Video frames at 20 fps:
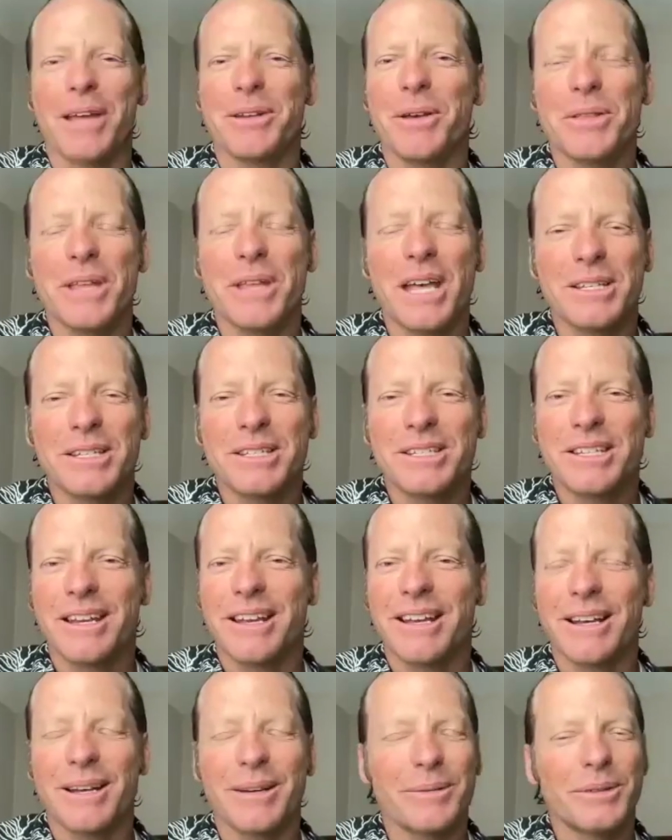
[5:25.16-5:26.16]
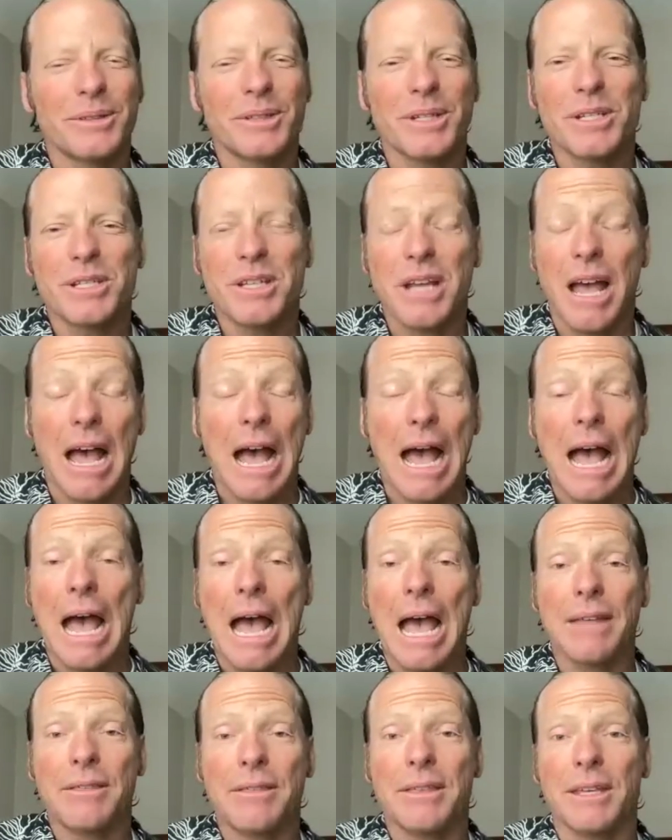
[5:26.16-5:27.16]
no, that's uh, just,
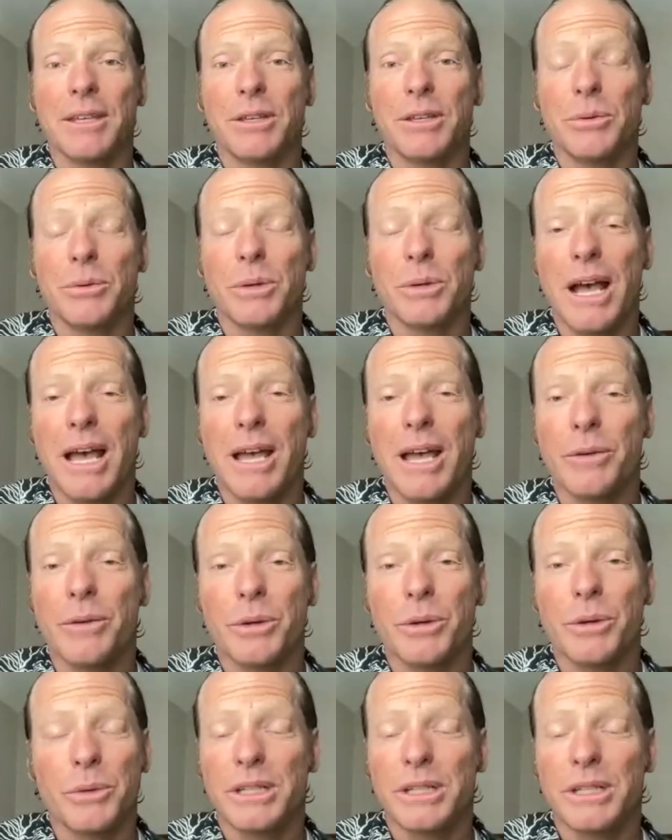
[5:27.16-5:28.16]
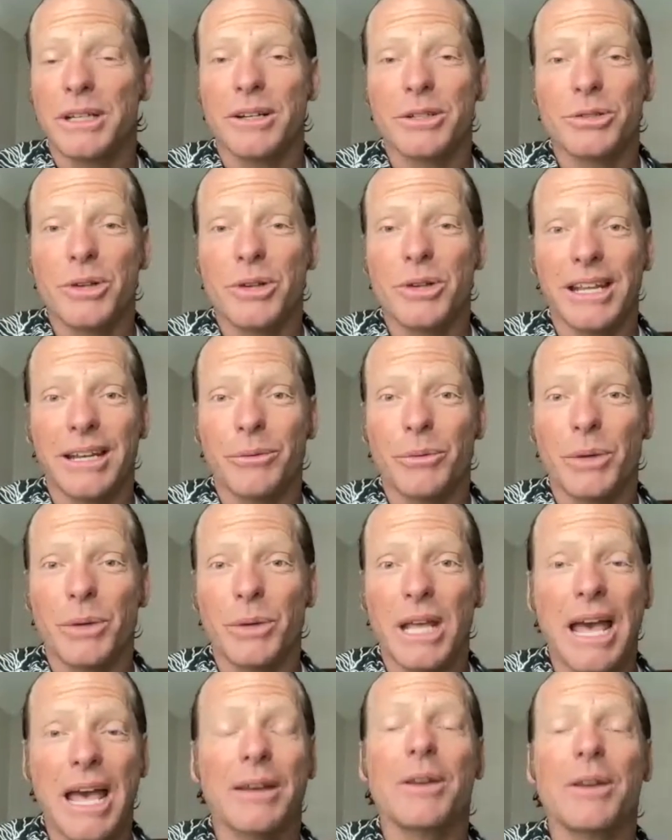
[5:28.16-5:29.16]
I think you and I, when we did our training, we
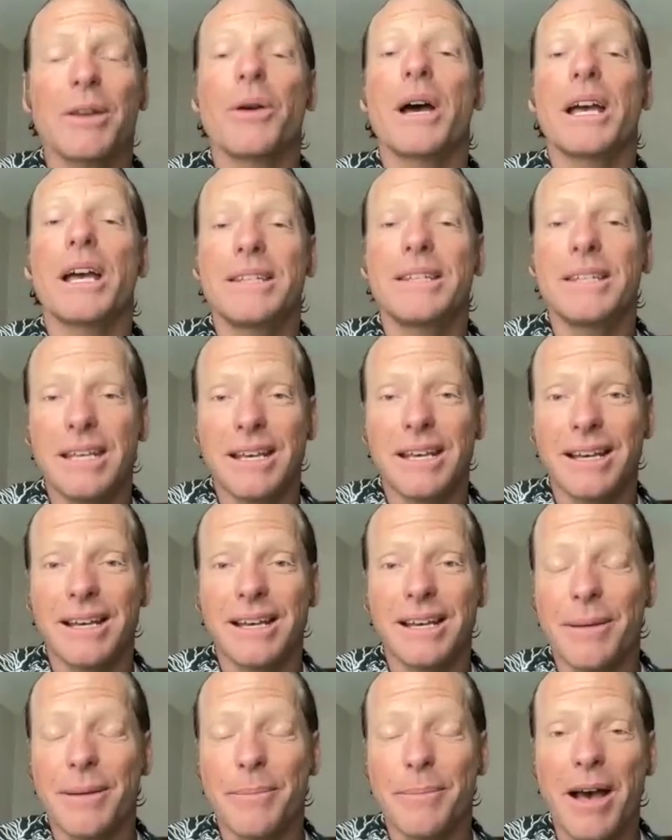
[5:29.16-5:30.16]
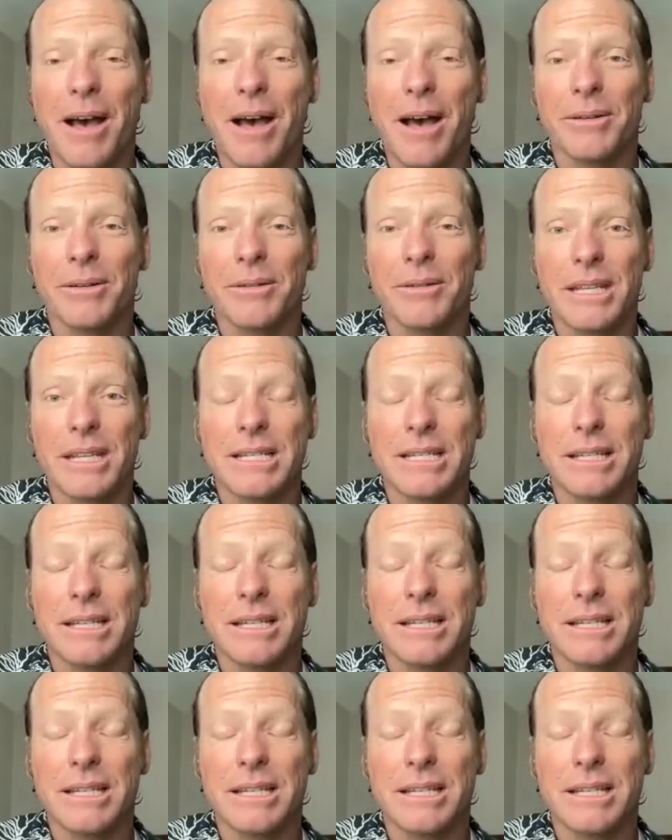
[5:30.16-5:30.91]
had no idea about this.